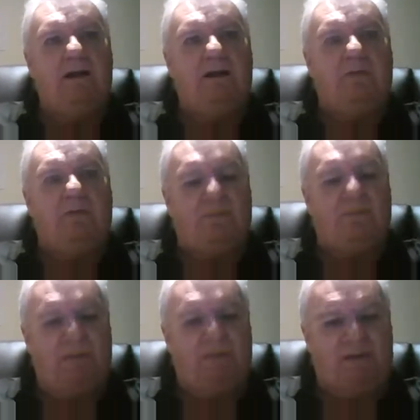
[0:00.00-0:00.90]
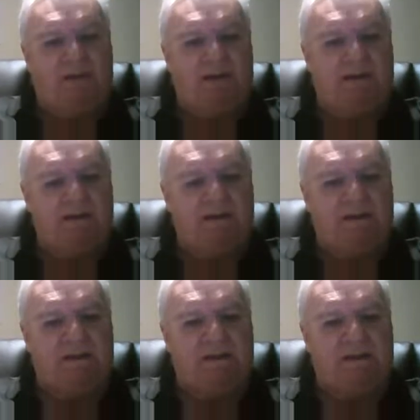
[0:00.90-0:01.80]
My point I'm making is
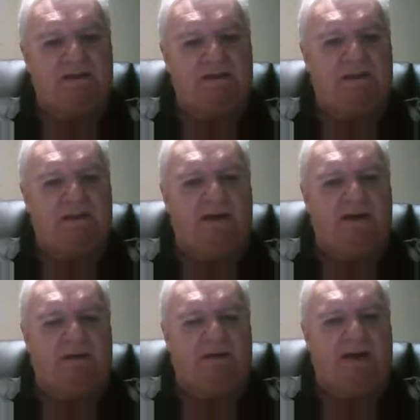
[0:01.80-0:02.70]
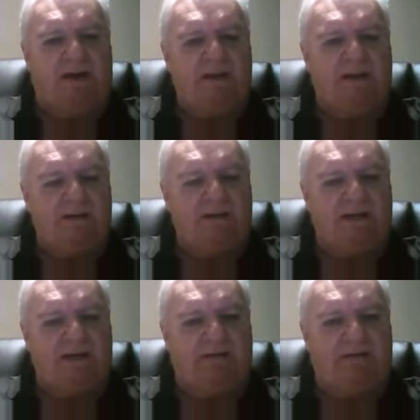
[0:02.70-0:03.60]
let's look at another way. How do we get out
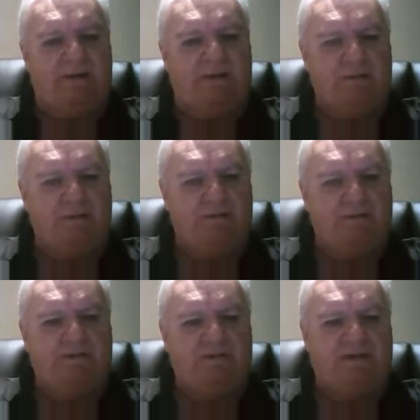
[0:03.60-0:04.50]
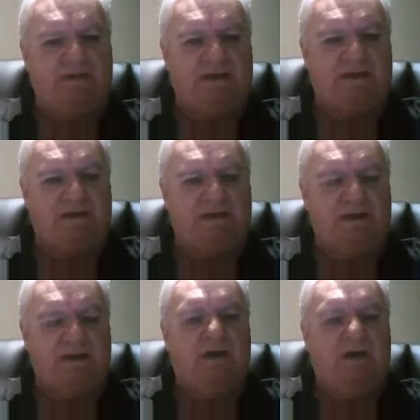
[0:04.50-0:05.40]
of our own personal fixation?
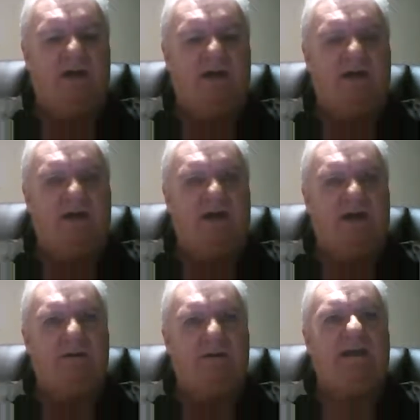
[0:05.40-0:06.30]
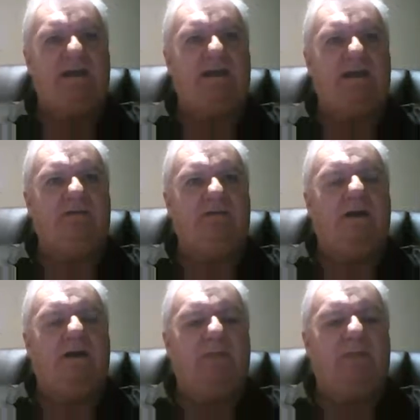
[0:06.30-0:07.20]
How do we get out of
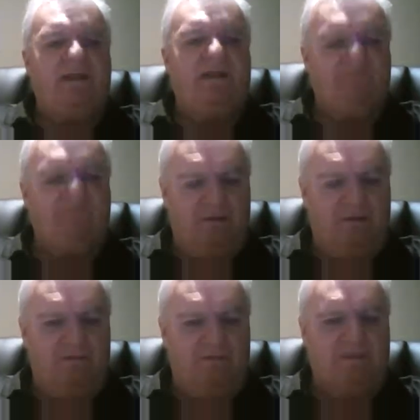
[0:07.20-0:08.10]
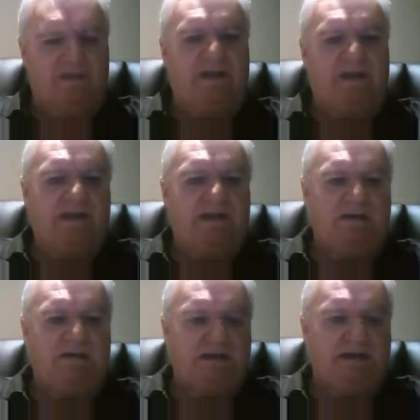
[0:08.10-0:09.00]
being involved in the
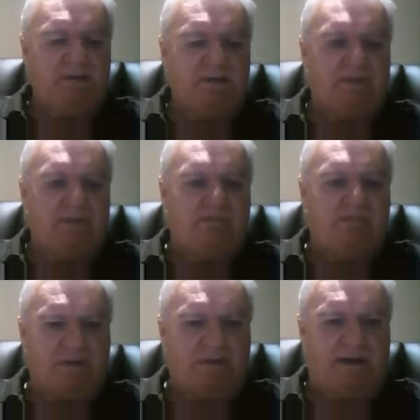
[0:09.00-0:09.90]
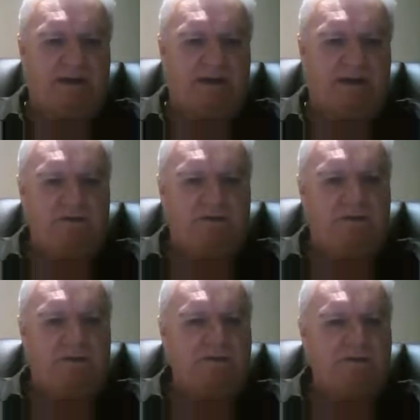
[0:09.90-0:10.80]
negativity that's being thrown at us
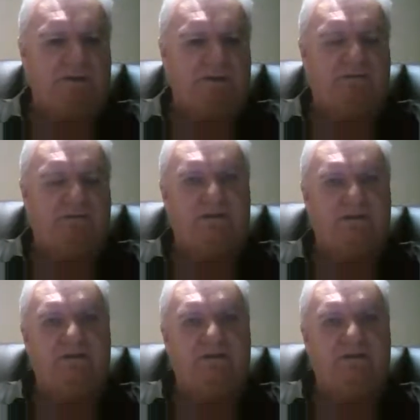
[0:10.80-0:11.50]
almost 24/7?